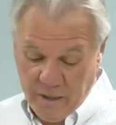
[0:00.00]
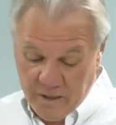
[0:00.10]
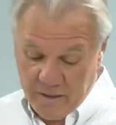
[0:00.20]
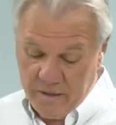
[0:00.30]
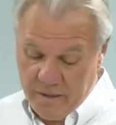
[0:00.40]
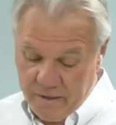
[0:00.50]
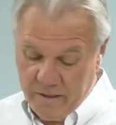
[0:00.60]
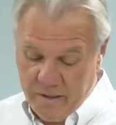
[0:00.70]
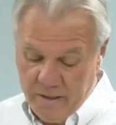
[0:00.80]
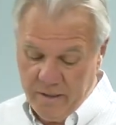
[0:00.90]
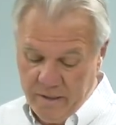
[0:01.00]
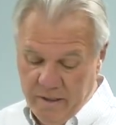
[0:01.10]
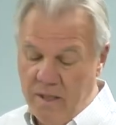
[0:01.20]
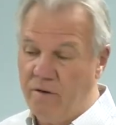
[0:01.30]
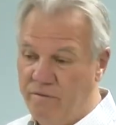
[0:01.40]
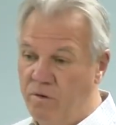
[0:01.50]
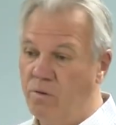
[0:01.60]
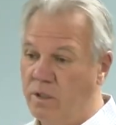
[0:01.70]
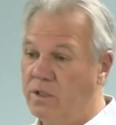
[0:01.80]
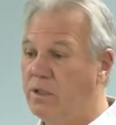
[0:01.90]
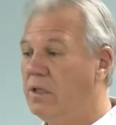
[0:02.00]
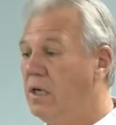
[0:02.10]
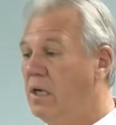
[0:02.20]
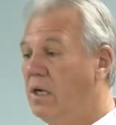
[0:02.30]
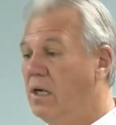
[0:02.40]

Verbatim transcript: they're foolish.